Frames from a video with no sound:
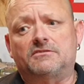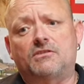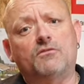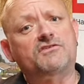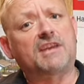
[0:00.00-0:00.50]

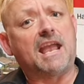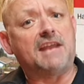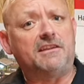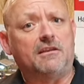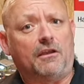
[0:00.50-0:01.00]
So on
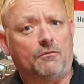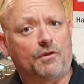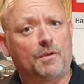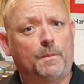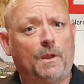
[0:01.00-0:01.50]
Saturday night
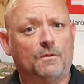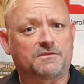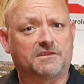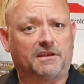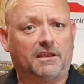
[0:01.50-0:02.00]
when I
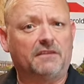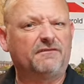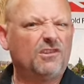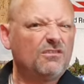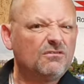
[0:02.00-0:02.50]
posted it, a
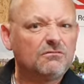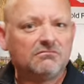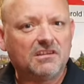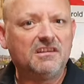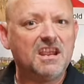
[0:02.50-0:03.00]
few
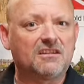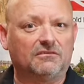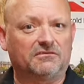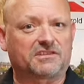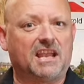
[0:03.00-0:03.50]

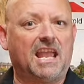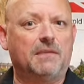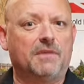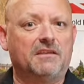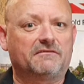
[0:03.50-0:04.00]
niggles
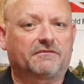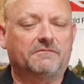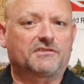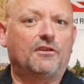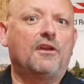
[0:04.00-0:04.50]
came in
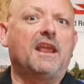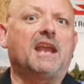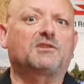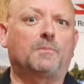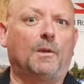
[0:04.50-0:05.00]
from certain
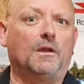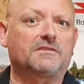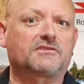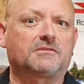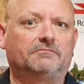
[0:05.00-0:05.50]

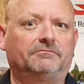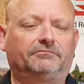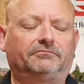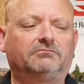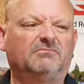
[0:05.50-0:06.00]
experts,
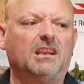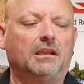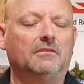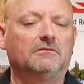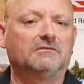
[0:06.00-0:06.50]
you
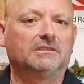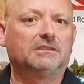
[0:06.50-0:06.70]
know,